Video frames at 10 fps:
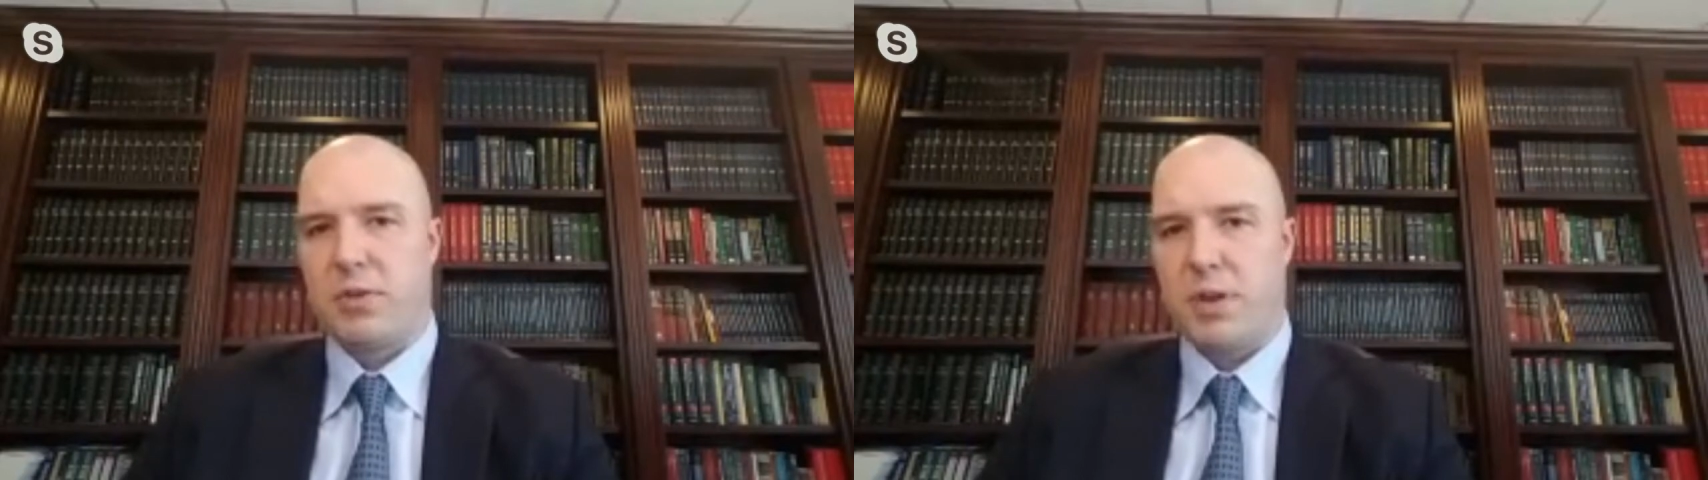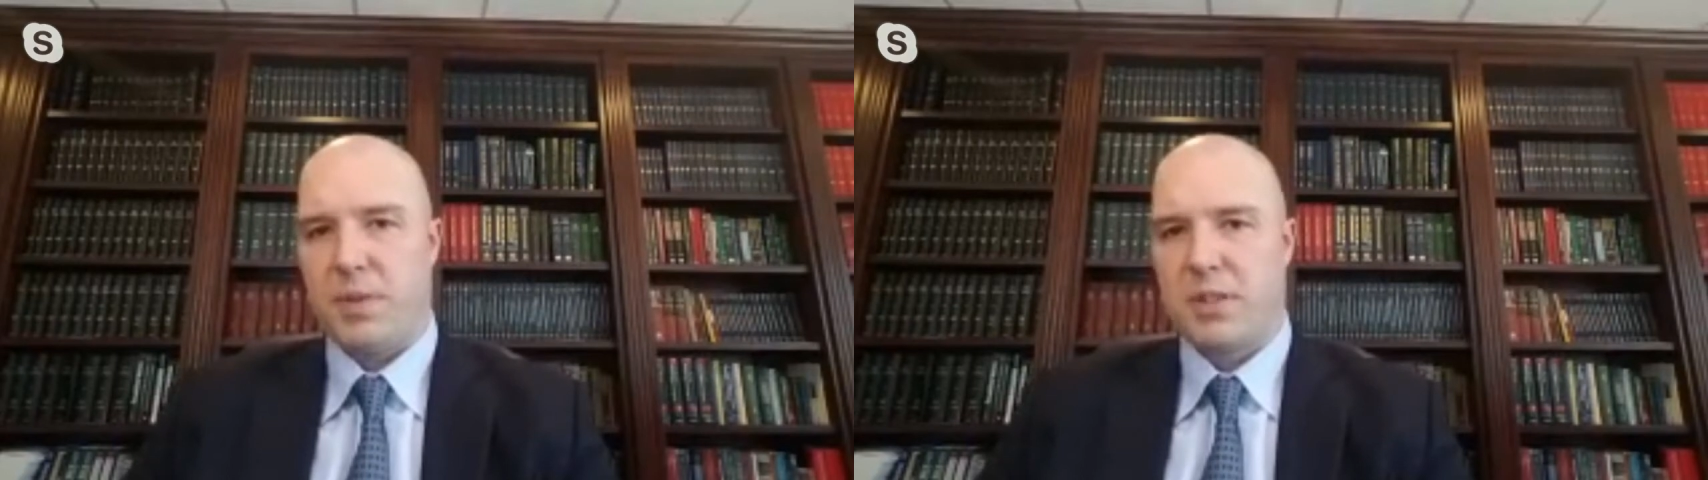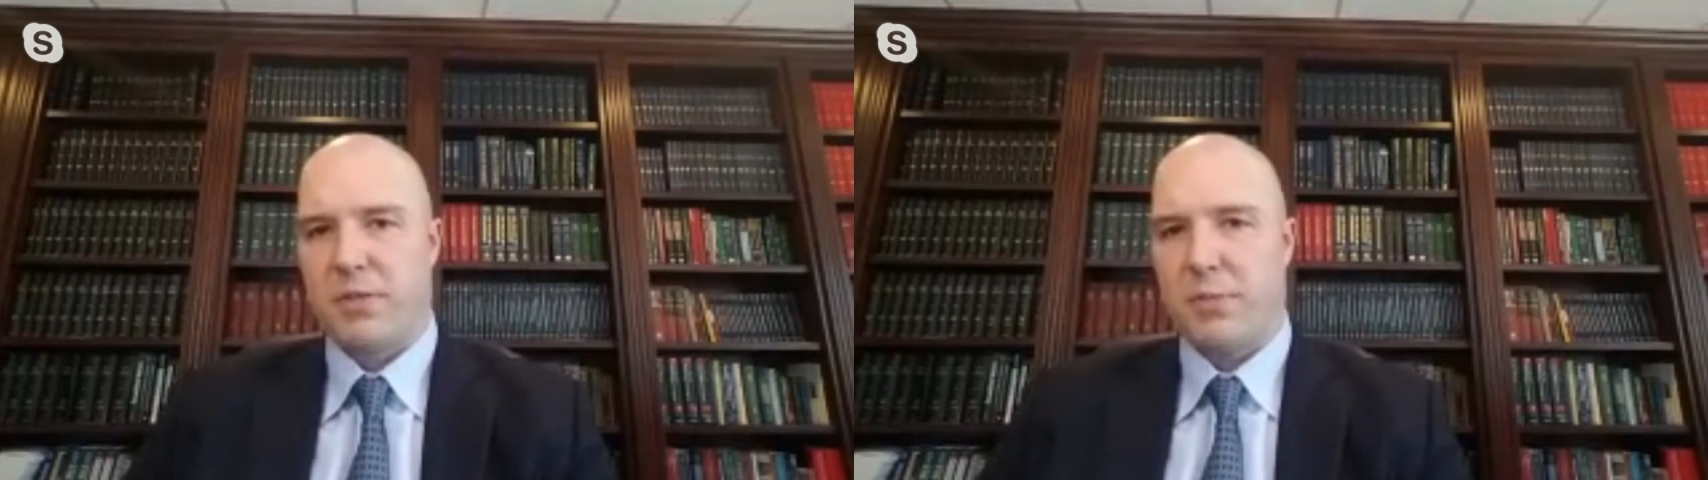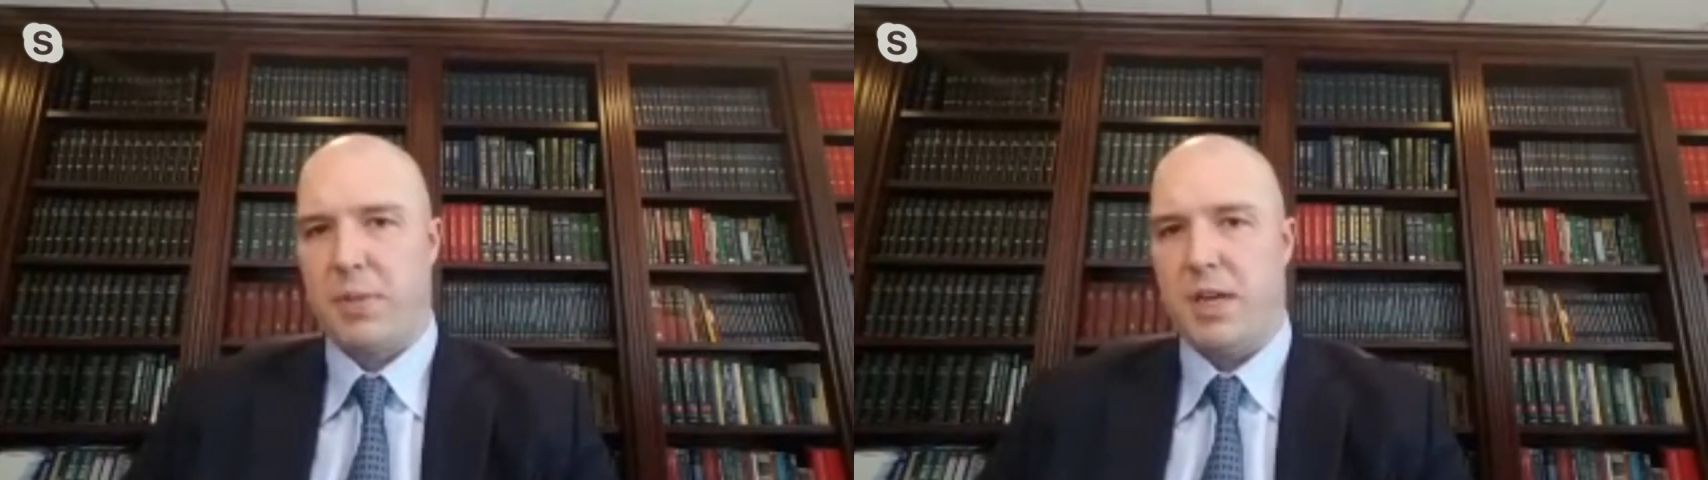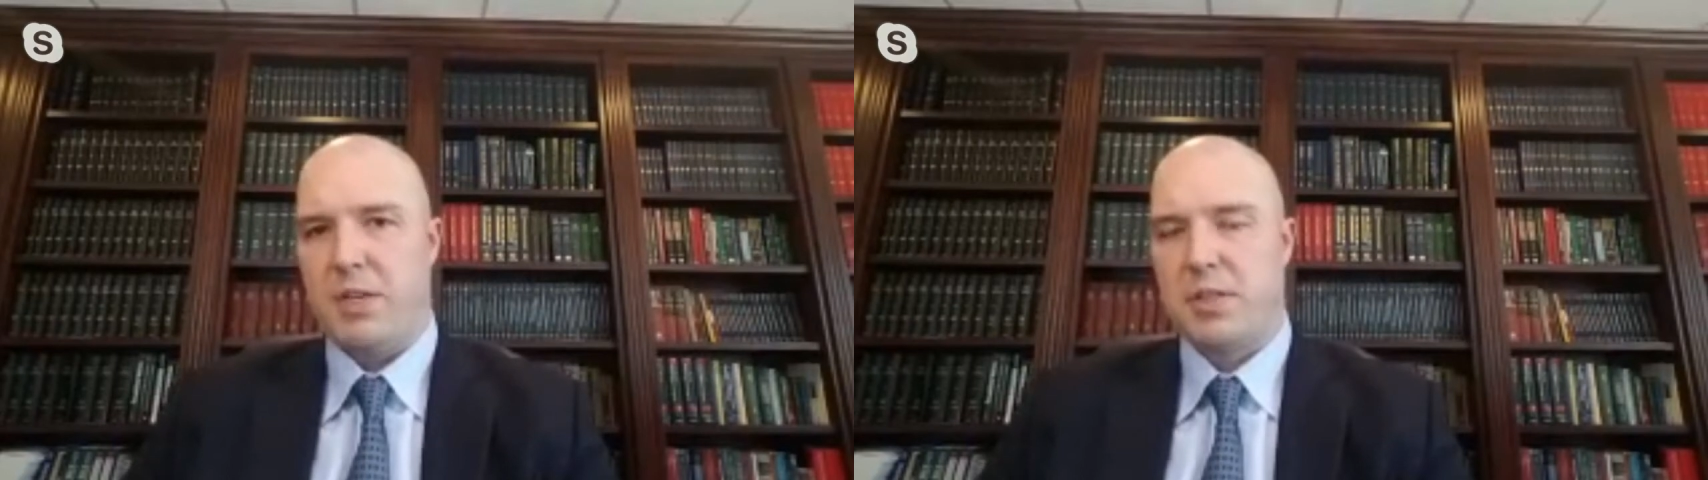treatments for
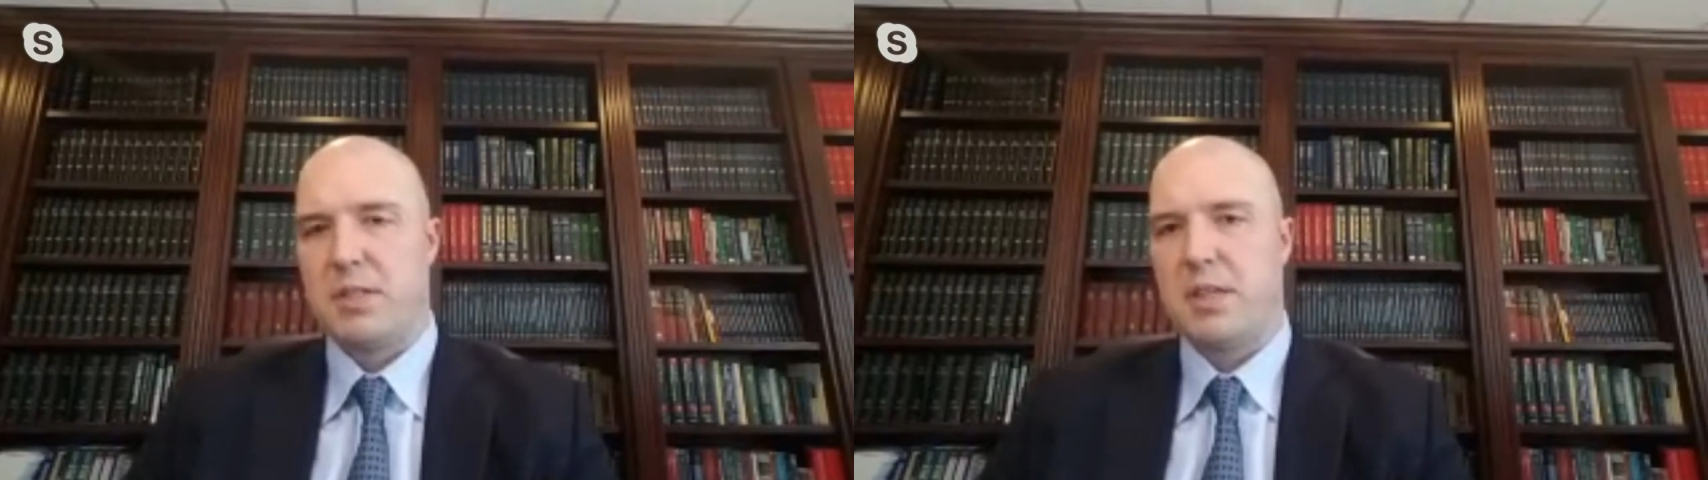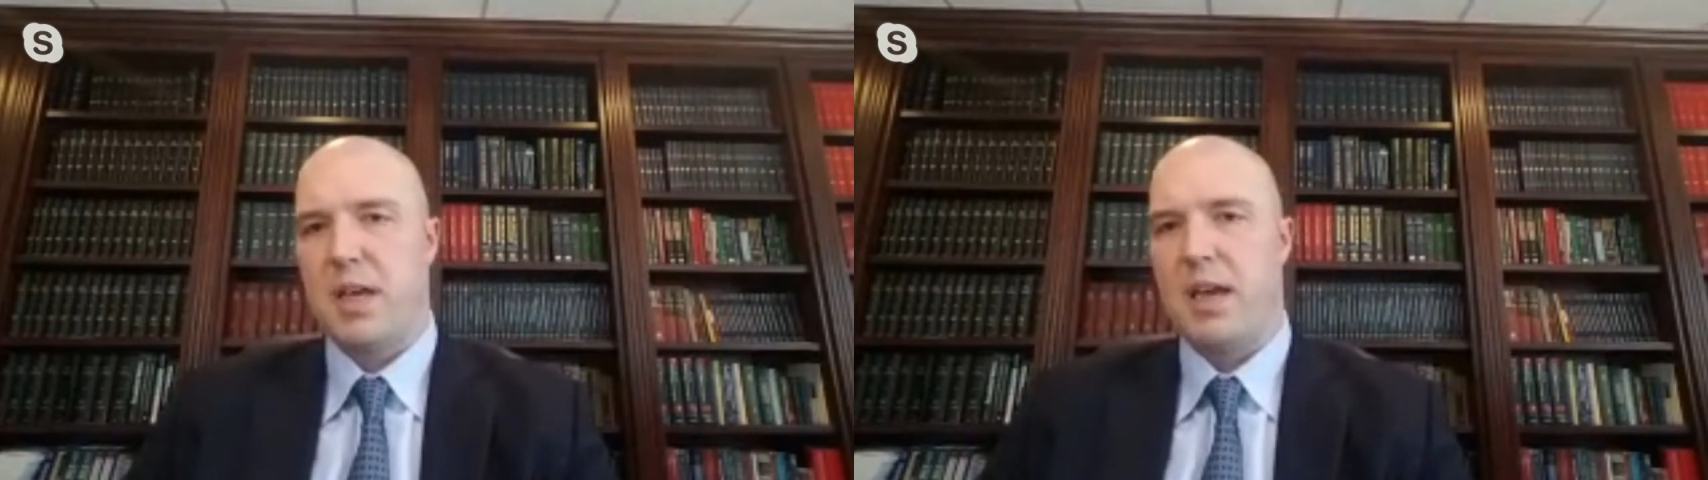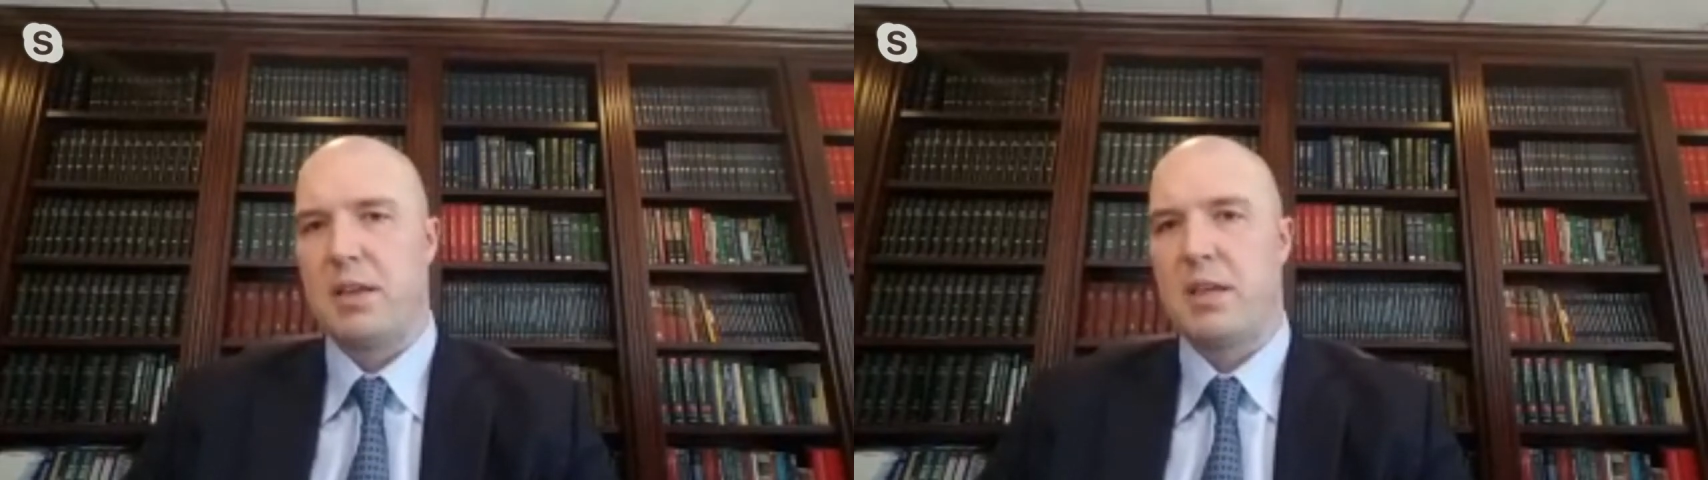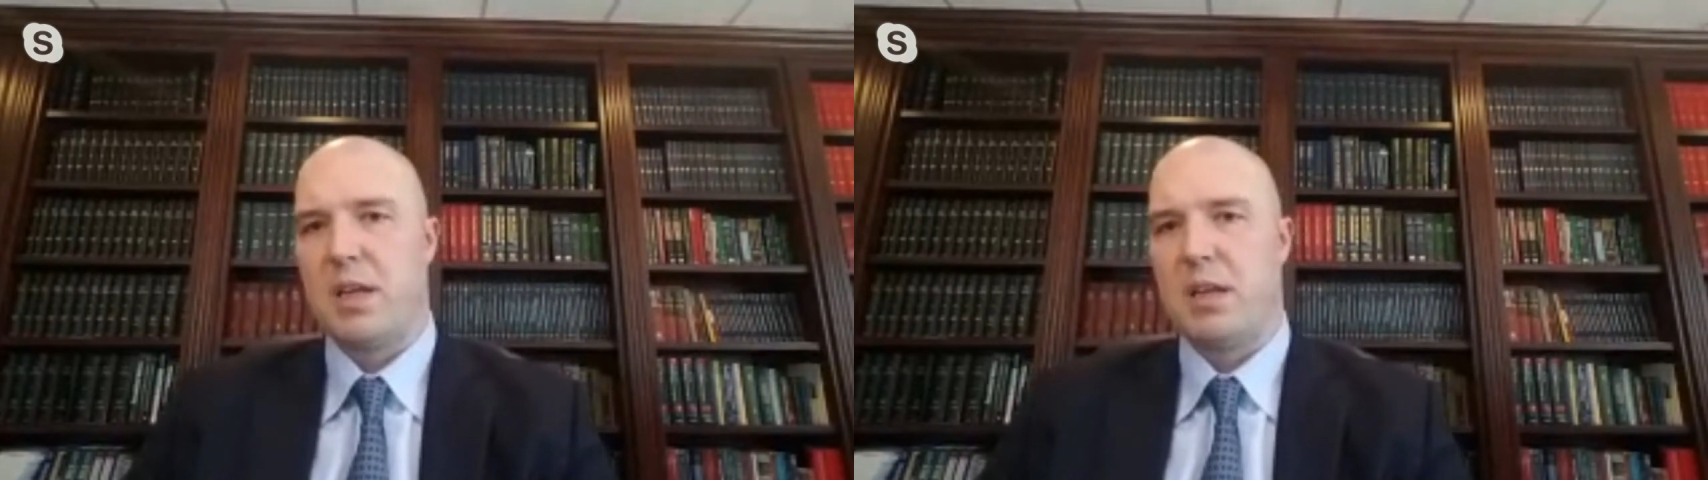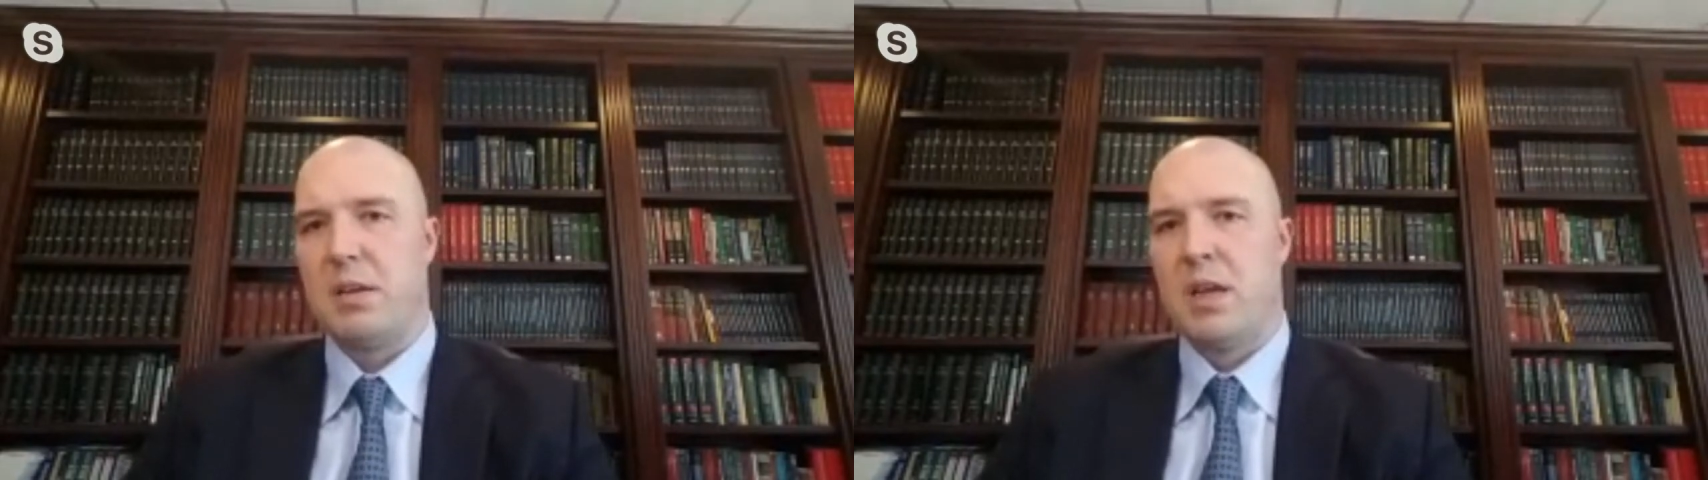patients and
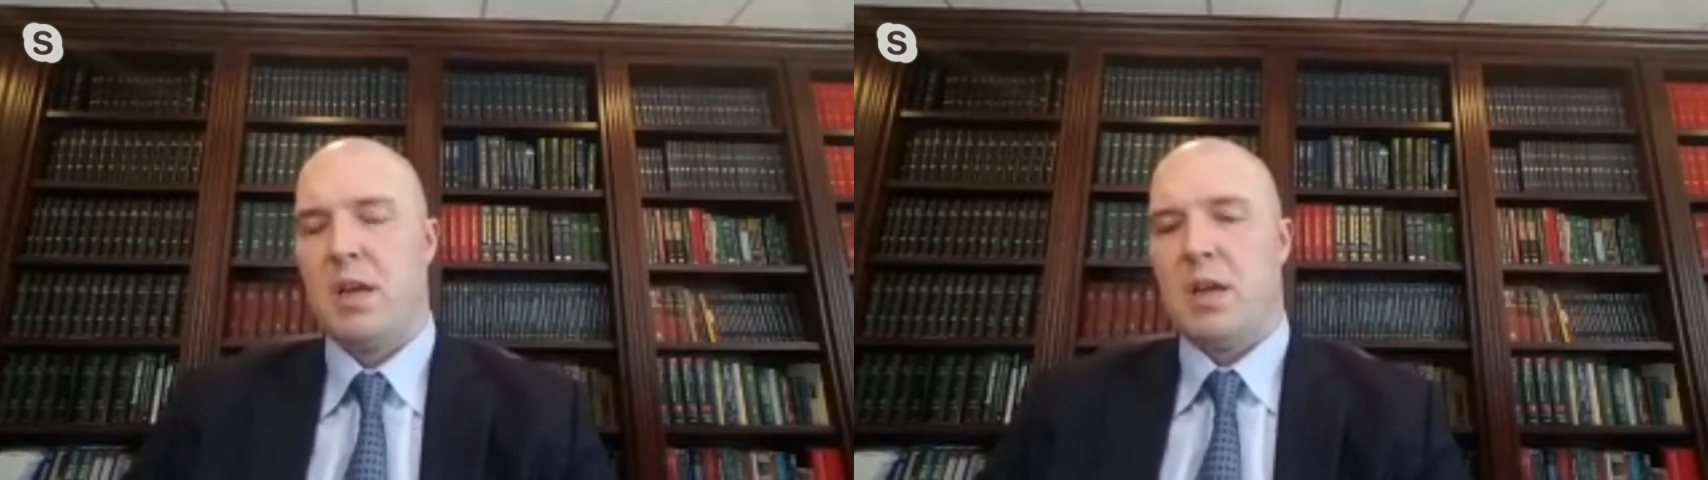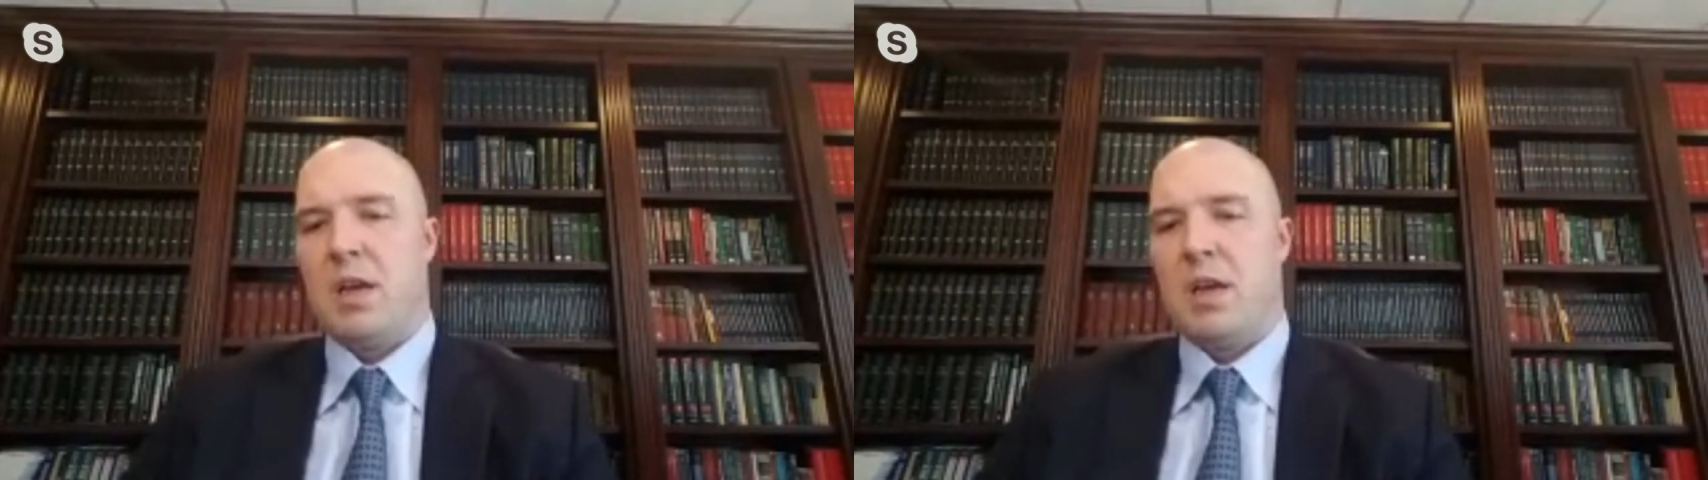can